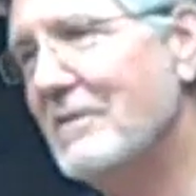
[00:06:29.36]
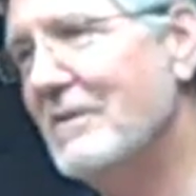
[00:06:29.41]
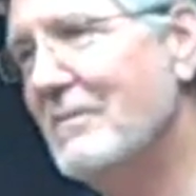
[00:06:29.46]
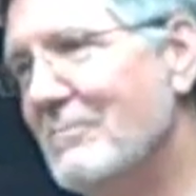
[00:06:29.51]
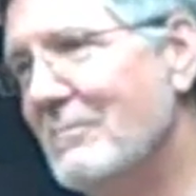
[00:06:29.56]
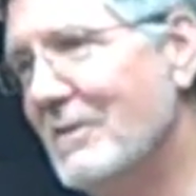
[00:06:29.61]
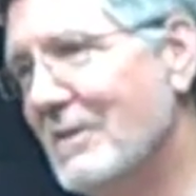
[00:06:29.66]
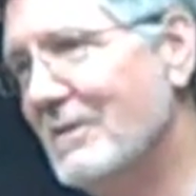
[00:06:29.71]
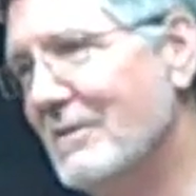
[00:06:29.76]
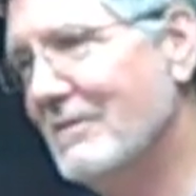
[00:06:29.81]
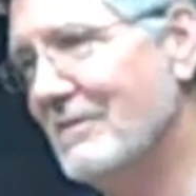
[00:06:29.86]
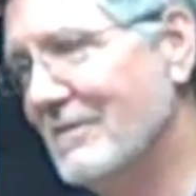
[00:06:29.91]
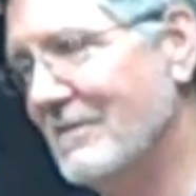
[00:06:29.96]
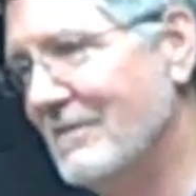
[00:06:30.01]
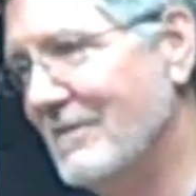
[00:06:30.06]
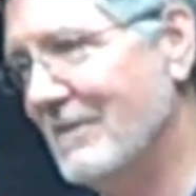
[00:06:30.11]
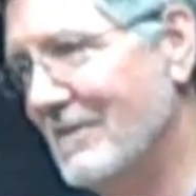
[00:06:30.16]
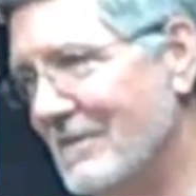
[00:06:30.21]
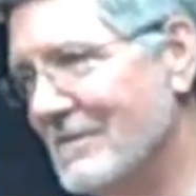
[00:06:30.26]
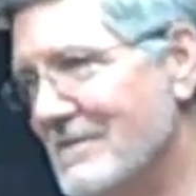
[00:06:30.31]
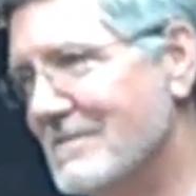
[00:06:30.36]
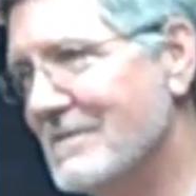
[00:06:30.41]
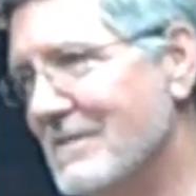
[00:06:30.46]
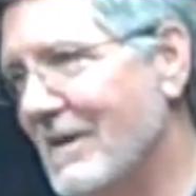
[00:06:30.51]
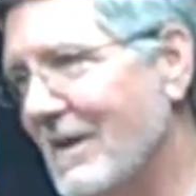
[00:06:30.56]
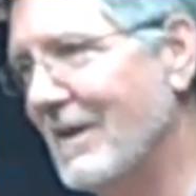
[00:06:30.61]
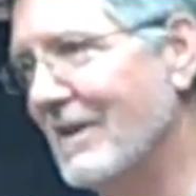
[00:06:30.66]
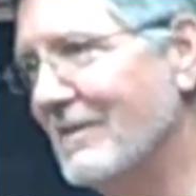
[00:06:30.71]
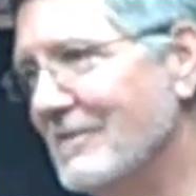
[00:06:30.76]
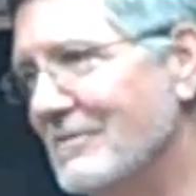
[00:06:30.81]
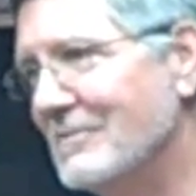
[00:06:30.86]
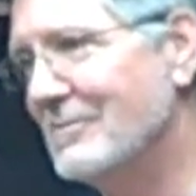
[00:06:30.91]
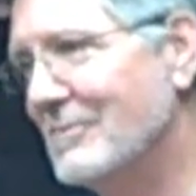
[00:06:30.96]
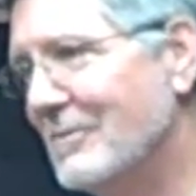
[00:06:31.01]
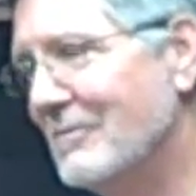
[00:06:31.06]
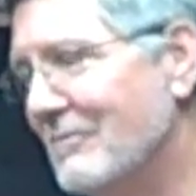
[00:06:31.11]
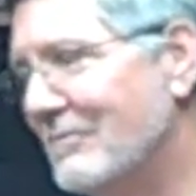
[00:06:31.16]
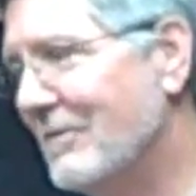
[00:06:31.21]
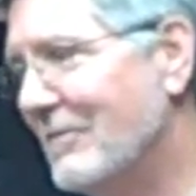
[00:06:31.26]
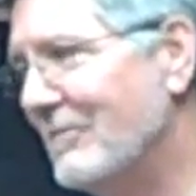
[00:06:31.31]
million in the state,
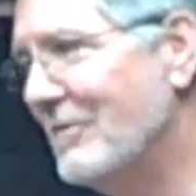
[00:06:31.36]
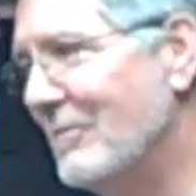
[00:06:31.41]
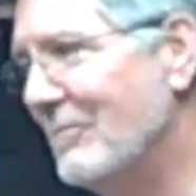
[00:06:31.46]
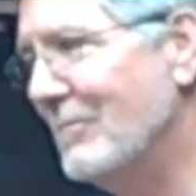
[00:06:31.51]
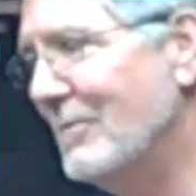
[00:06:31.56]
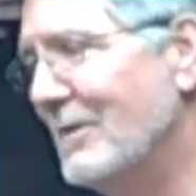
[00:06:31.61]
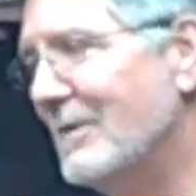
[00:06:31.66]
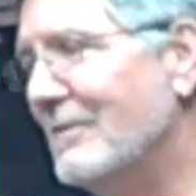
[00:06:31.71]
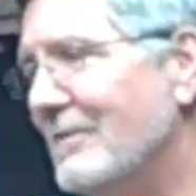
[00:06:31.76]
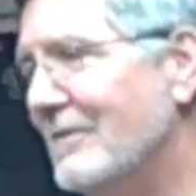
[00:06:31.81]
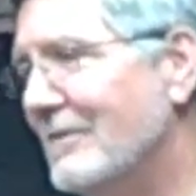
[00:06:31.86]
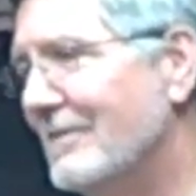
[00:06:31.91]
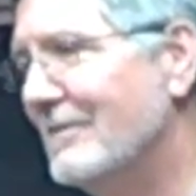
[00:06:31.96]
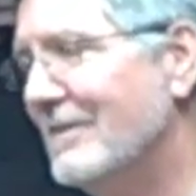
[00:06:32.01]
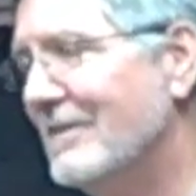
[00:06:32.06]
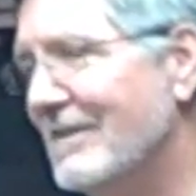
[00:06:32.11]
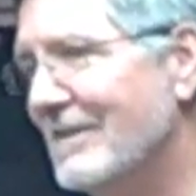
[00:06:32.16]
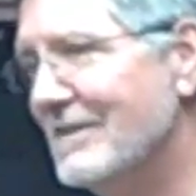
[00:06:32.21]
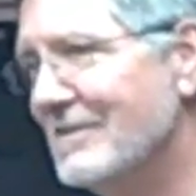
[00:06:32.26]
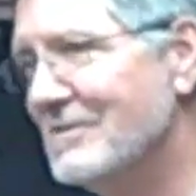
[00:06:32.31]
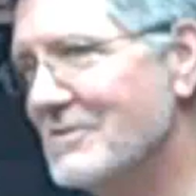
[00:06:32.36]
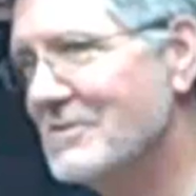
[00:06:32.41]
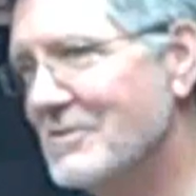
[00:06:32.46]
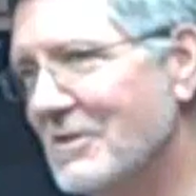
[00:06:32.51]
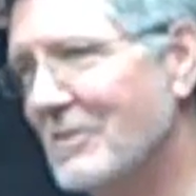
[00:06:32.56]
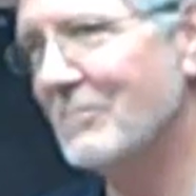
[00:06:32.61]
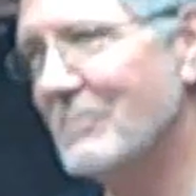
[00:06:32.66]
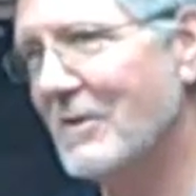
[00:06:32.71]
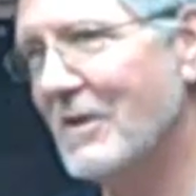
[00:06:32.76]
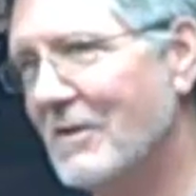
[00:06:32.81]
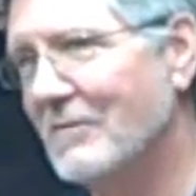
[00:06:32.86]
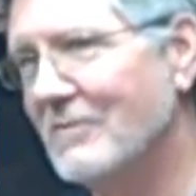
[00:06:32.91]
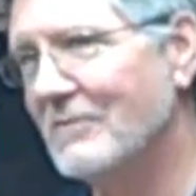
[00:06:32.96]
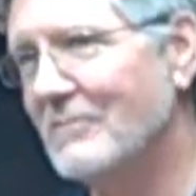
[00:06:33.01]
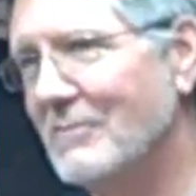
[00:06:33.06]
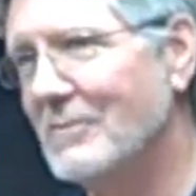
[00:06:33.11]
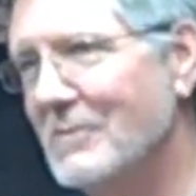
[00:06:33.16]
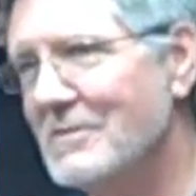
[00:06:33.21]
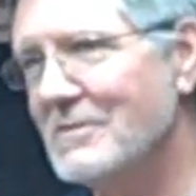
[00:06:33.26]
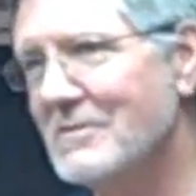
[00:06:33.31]
250 million in-shell pounds of
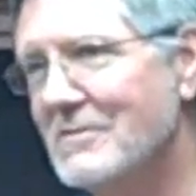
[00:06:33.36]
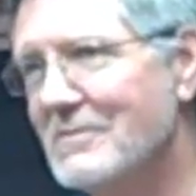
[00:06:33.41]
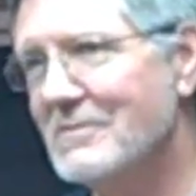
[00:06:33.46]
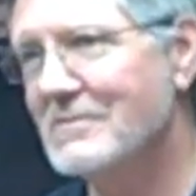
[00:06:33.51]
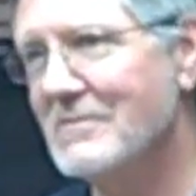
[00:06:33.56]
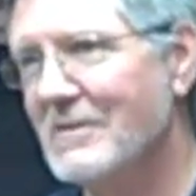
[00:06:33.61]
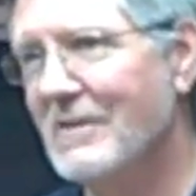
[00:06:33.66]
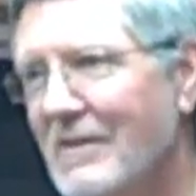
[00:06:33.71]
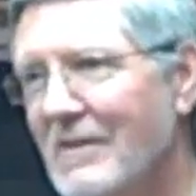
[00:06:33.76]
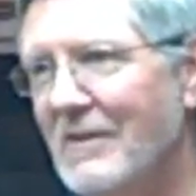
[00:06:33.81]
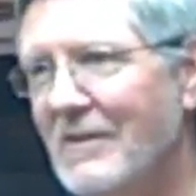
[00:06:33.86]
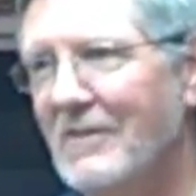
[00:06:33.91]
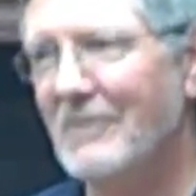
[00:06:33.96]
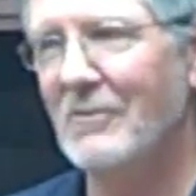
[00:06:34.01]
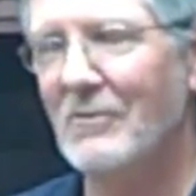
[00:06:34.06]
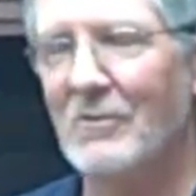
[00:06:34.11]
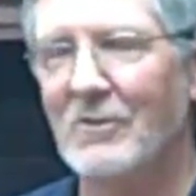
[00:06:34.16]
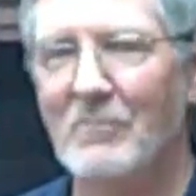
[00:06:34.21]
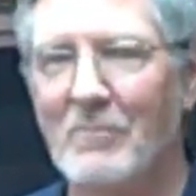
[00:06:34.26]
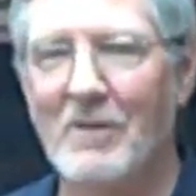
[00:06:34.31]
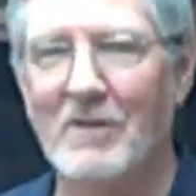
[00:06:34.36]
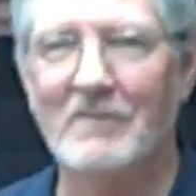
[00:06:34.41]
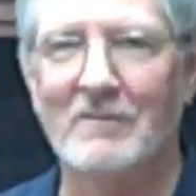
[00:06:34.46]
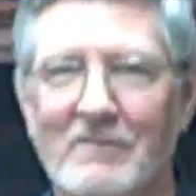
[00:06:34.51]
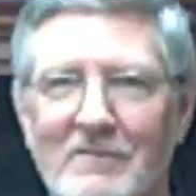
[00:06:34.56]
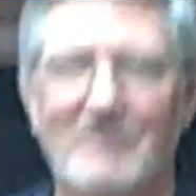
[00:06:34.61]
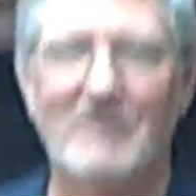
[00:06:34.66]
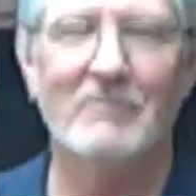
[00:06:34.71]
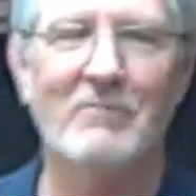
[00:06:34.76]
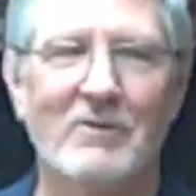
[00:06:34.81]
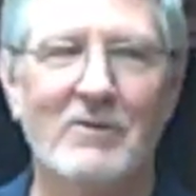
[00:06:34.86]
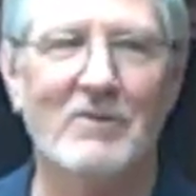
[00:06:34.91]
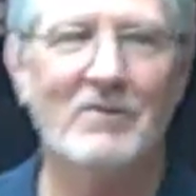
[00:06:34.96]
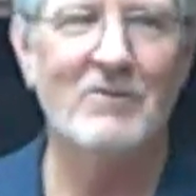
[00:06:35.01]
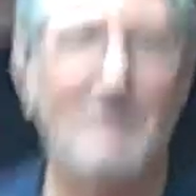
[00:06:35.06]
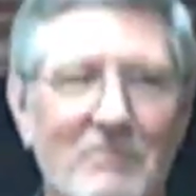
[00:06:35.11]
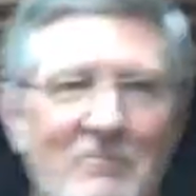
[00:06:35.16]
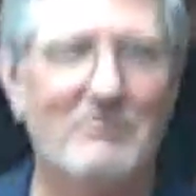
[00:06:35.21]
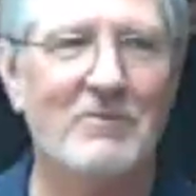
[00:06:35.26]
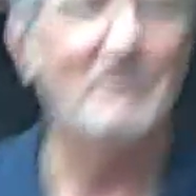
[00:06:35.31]
oysters, or about
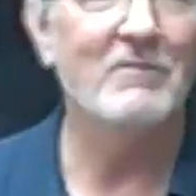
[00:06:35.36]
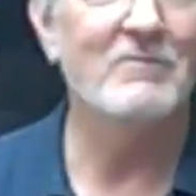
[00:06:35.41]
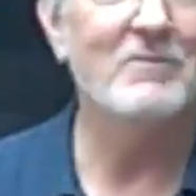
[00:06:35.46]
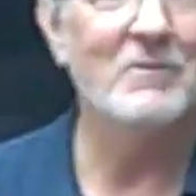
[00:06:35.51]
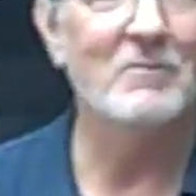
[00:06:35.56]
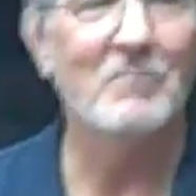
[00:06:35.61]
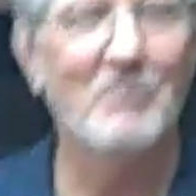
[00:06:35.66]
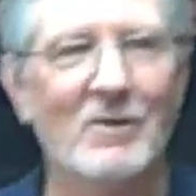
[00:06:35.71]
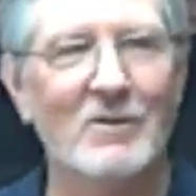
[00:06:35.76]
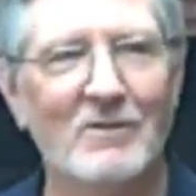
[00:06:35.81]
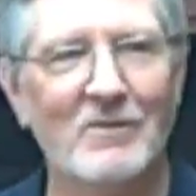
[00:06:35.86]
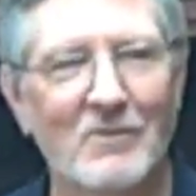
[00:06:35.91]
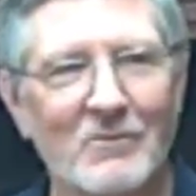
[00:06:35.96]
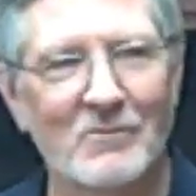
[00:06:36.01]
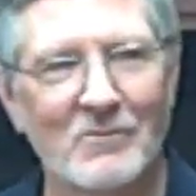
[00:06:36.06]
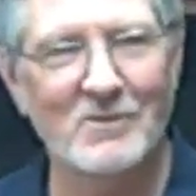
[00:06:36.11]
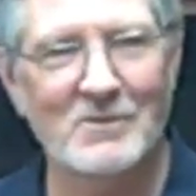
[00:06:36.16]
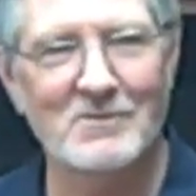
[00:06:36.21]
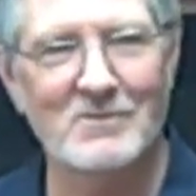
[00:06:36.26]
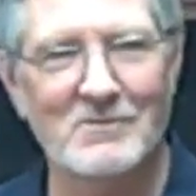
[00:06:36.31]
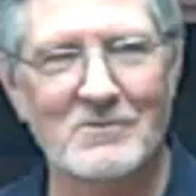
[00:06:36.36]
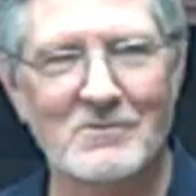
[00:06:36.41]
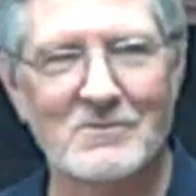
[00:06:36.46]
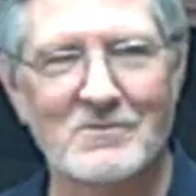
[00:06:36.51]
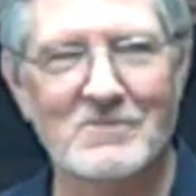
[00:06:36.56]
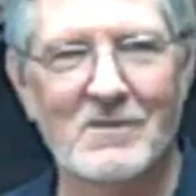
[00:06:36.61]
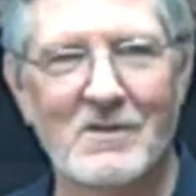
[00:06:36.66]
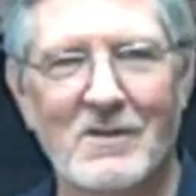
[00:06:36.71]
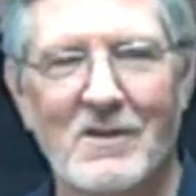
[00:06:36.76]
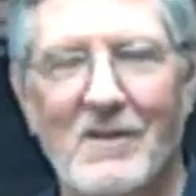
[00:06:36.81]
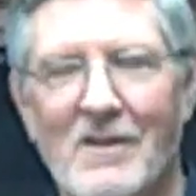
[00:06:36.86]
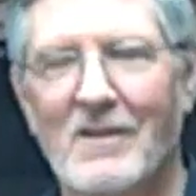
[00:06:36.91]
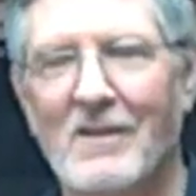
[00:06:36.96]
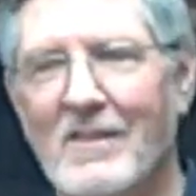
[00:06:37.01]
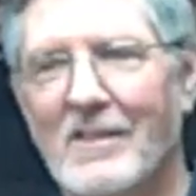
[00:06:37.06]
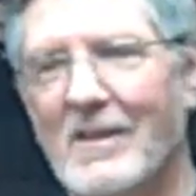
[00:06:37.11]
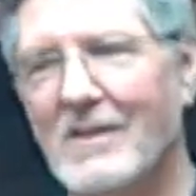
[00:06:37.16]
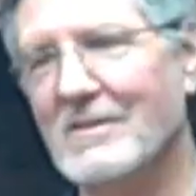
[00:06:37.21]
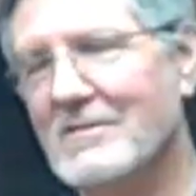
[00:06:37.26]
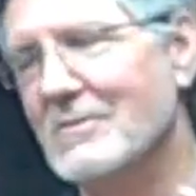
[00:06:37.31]
750 million oysters.
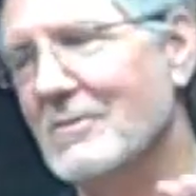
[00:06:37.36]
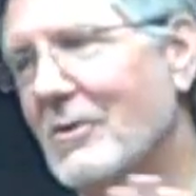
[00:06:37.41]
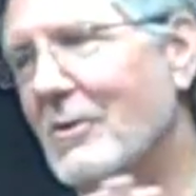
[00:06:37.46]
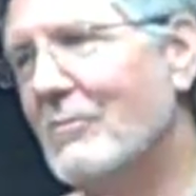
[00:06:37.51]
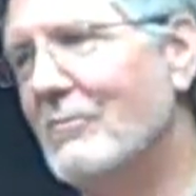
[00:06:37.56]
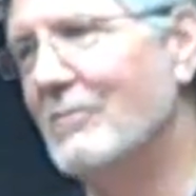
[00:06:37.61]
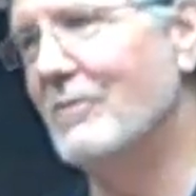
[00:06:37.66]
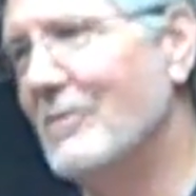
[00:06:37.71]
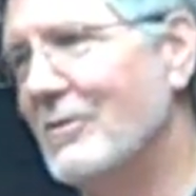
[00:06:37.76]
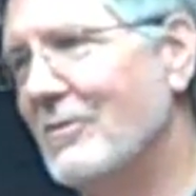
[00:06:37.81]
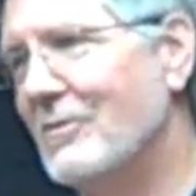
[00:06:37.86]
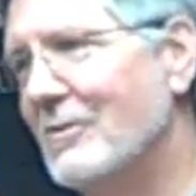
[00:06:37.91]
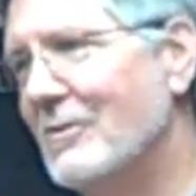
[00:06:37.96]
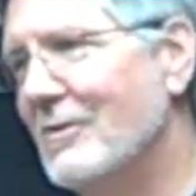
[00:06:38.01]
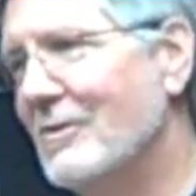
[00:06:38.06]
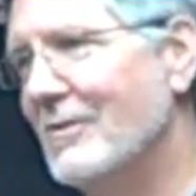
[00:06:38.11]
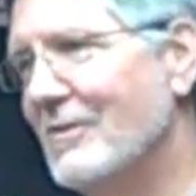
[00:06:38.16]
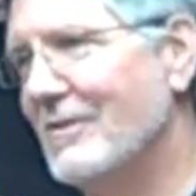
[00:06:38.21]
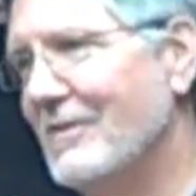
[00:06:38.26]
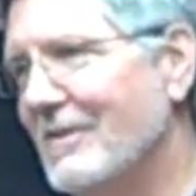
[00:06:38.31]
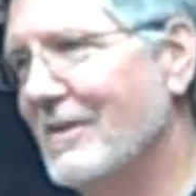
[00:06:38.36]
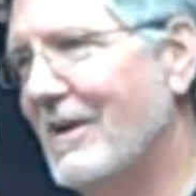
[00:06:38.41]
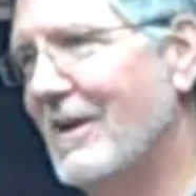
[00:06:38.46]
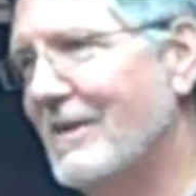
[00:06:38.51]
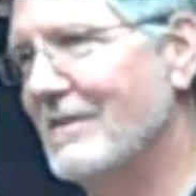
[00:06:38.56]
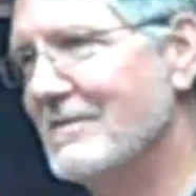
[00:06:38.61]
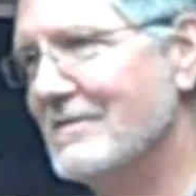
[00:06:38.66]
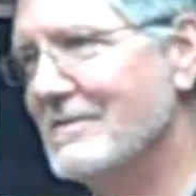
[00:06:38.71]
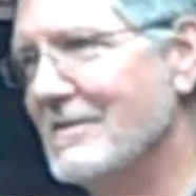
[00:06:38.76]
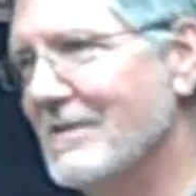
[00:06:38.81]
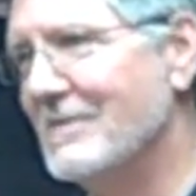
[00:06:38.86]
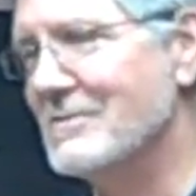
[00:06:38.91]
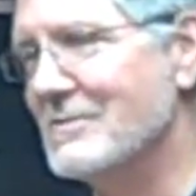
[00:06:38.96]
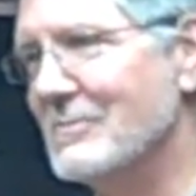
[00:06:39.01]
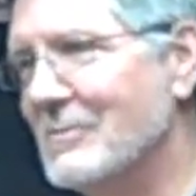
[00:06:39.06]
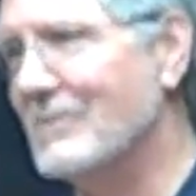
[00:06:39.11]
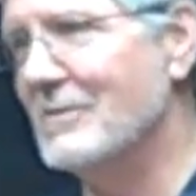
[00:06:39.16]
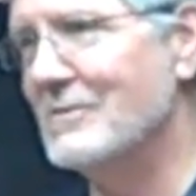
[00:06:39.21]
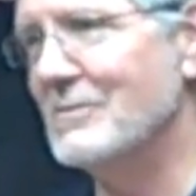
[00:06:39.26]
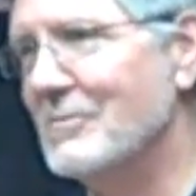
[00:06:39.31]
That's over a third of the United States
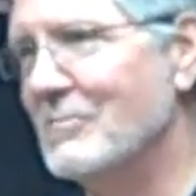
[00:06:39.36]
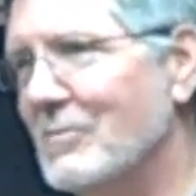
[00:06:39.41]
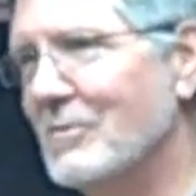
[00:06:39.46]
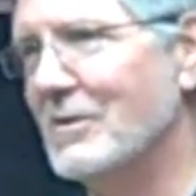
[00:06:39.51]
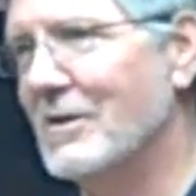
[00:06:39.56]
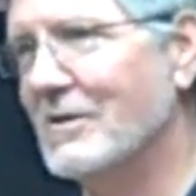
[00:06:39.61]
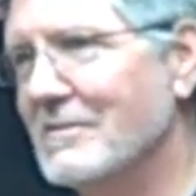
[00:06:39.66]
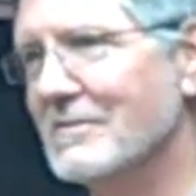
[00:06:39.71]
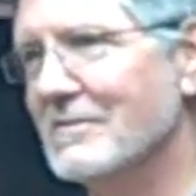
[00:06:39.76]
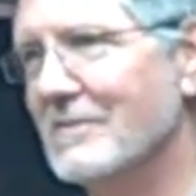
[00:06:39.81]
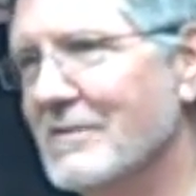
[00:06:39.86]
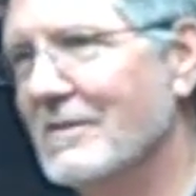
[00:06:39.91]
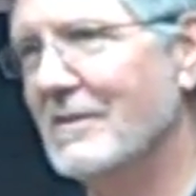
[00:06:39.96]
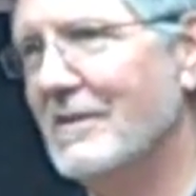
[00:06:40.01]
oyster production.